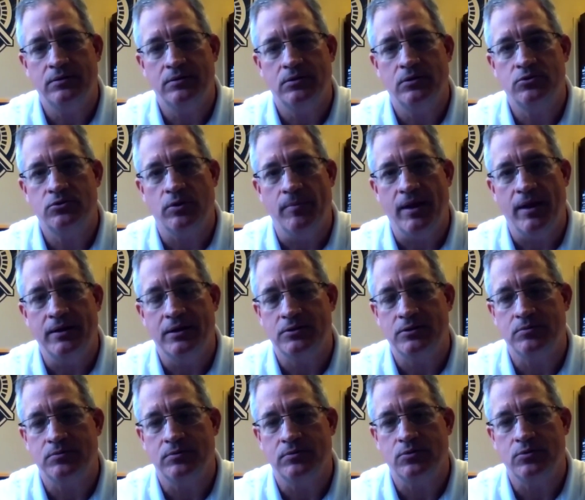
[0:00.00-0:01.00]
a, tremendous
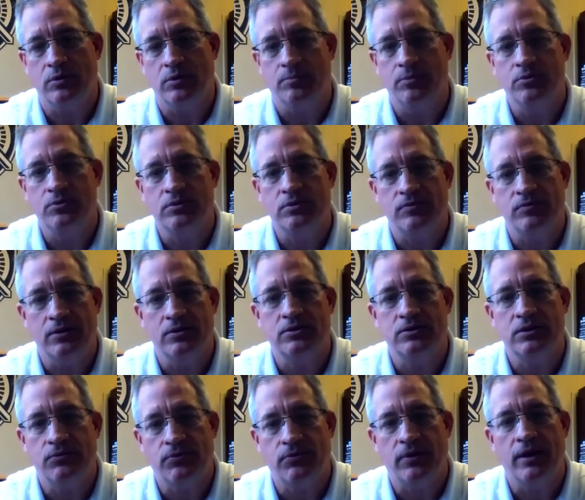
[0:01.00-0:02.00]
sort of boost of
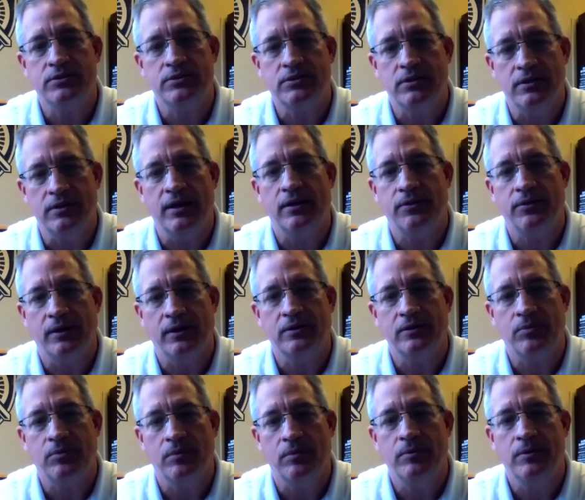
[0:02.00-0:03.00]
energy for us in the athletic
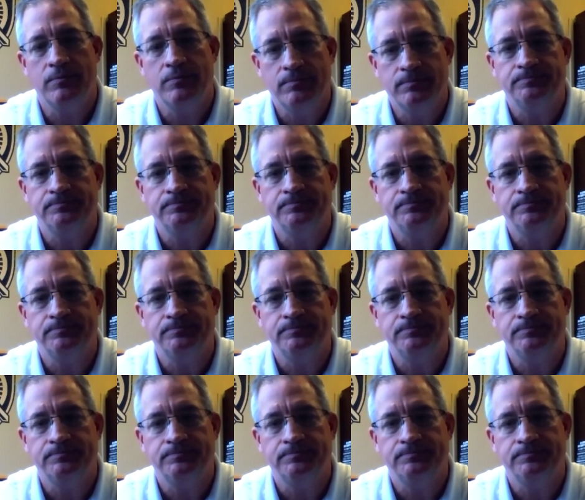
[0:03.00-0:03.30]
department.